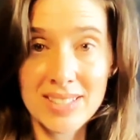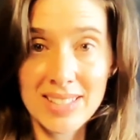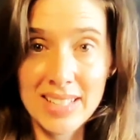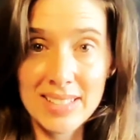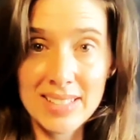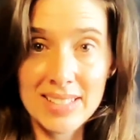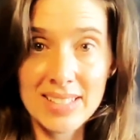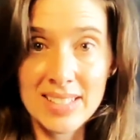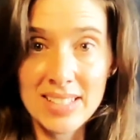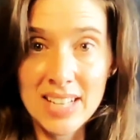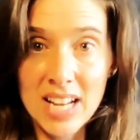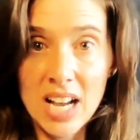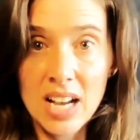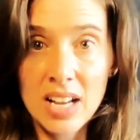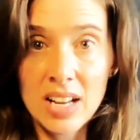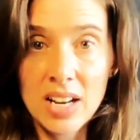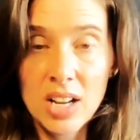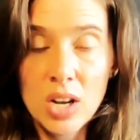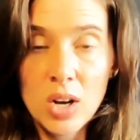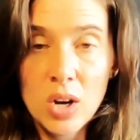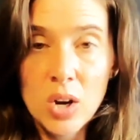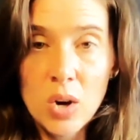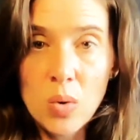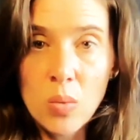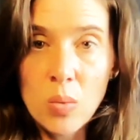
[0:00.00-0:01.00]
That's not
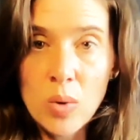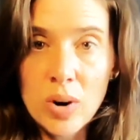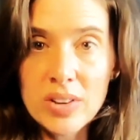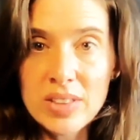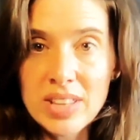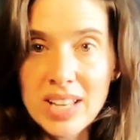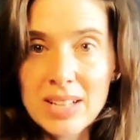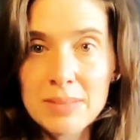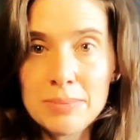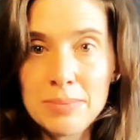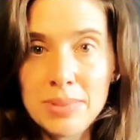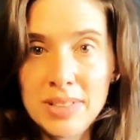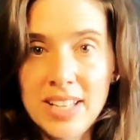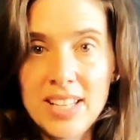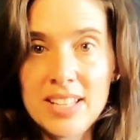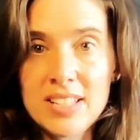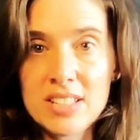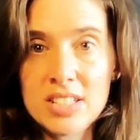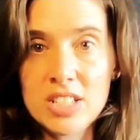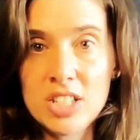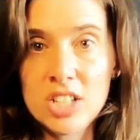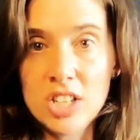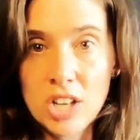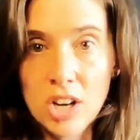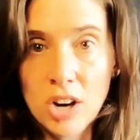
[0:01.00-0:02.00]
where that place
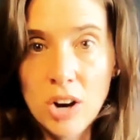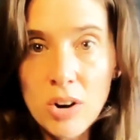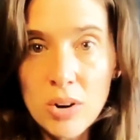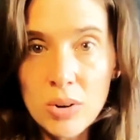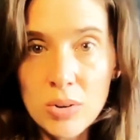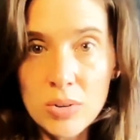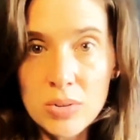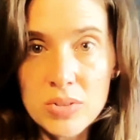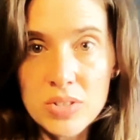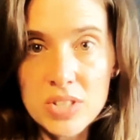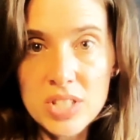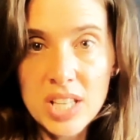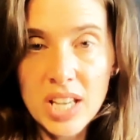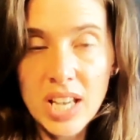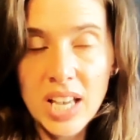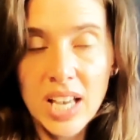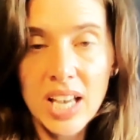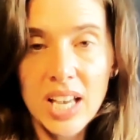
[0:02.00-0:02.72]
goes.